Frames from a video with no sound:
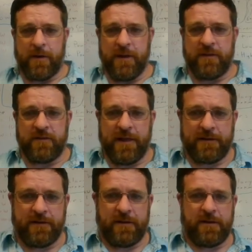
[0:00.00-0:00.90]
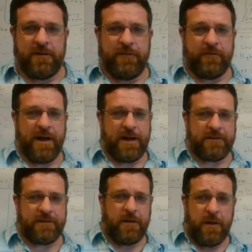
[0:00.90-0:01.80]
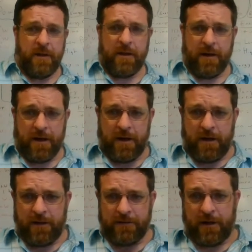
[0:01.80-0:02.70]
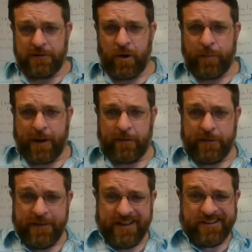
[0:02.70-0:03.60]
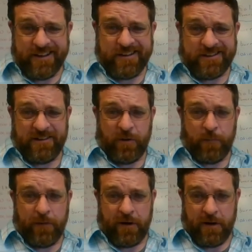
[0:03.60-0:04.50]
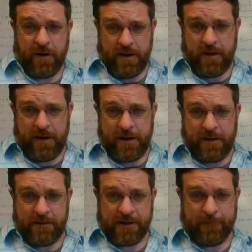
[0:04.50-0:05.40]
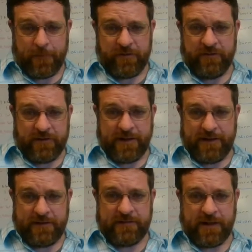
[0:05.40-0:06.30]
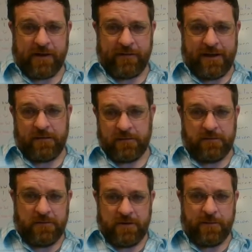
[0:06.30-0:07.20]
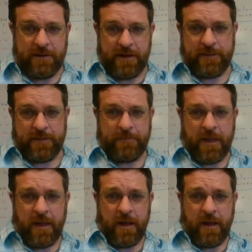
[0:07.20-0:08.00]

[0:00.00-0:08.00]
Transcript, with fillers: is that uh, if you've got uh, a low power thing, it's like a slow burn, uh, like a person just kind of sitting around doing nothing.